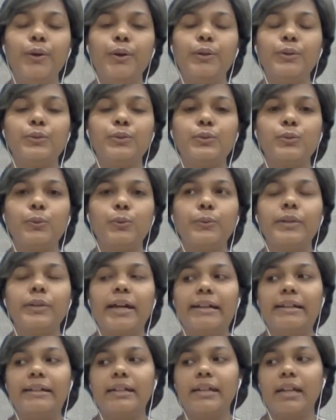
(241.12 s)
So
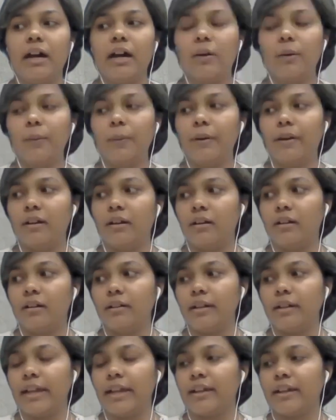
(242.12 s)
right now,
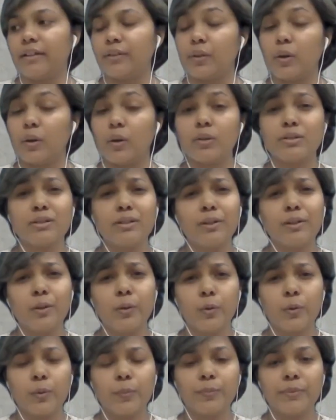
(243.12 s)
across the
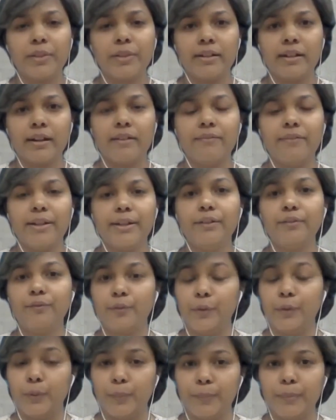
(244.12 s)
globe, there are very
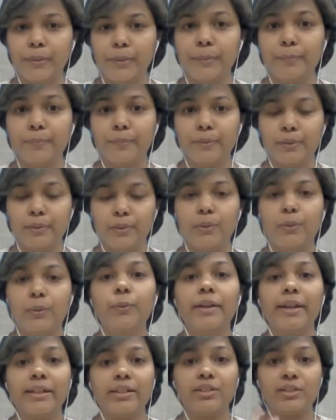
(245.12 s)
few people who
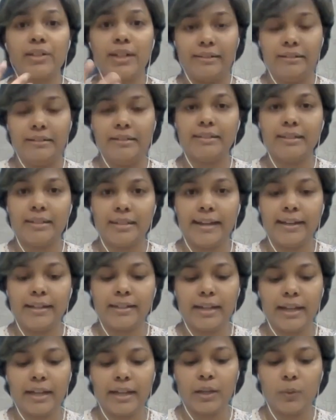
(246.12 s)
can channel the light
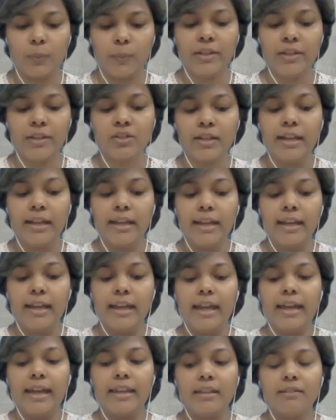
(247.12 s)
language.
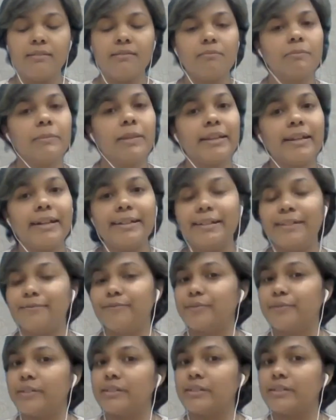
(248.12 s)
And there are
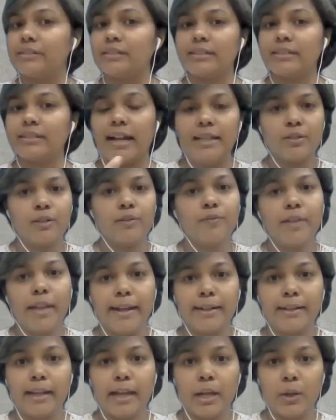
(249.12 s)
different styles of
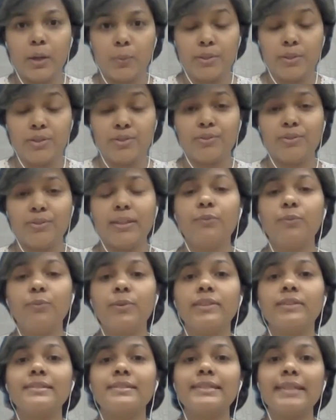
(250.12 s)
light languages. Even
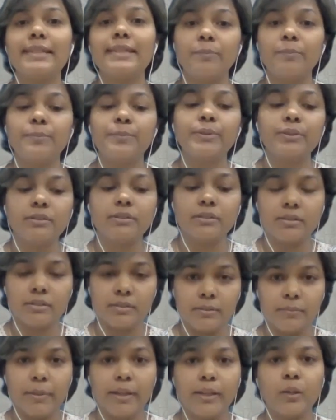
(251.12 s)
the same person
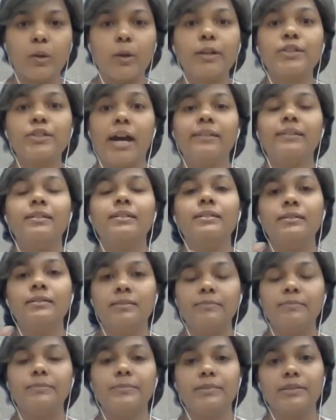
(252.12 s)
may not channel
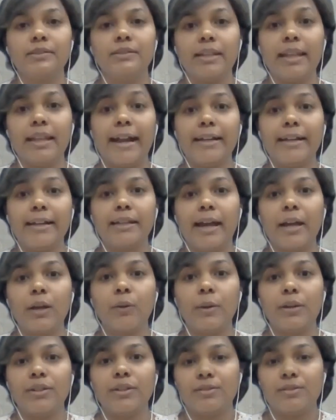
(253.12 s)
the light
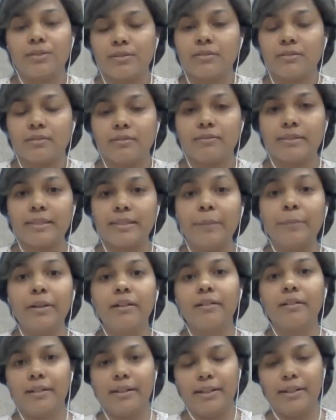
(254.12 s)
languages
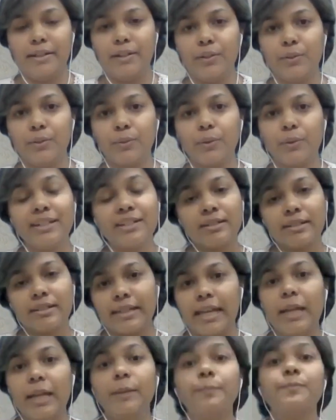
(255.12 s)
similarly, you know.
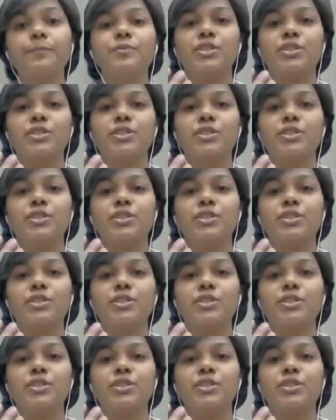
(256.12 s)
It